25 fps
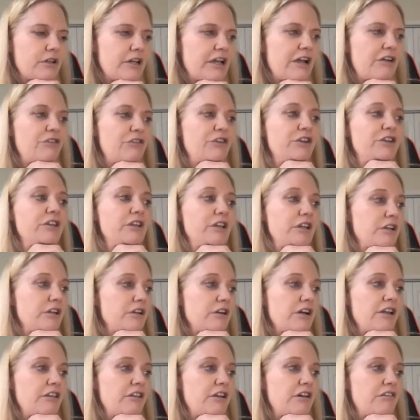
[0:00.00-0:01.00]
Everything.
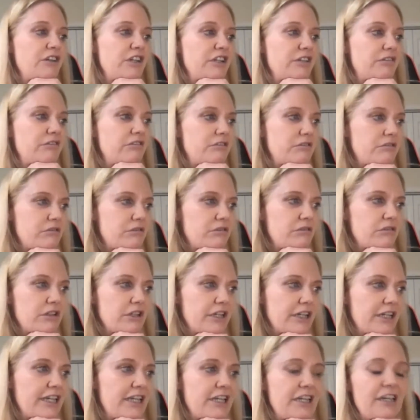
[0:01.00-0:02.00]
I love it.
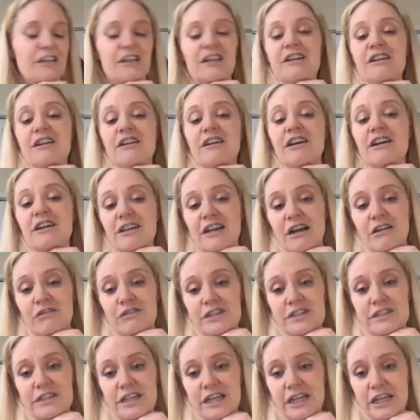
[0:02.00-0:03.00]
I can't, and
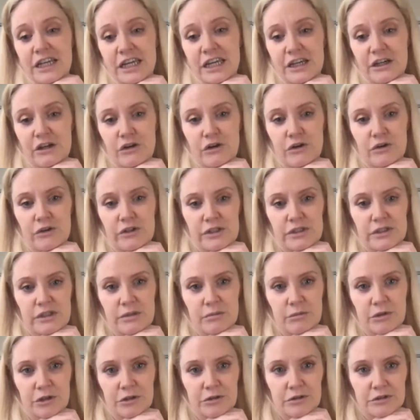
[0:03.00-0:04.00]
obviously I can't go this
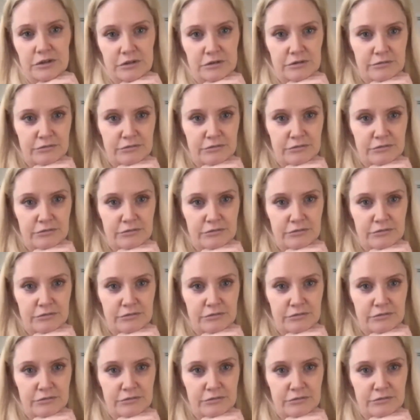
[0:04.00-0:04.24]
summer.